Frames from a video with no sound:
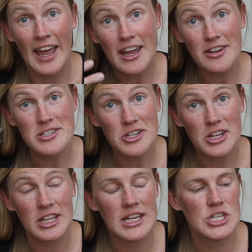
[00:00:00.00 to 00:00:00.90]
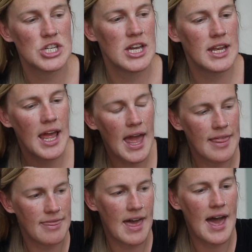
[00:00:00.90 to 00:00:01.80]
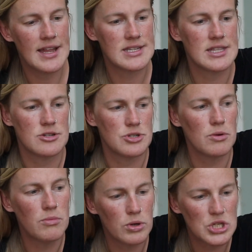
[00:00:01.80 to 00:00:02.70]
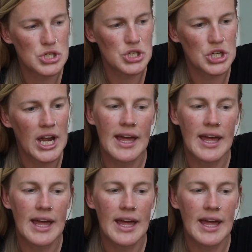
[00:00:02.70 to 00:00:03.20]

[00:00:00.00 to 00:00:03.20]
air circulation and that there's no moisture,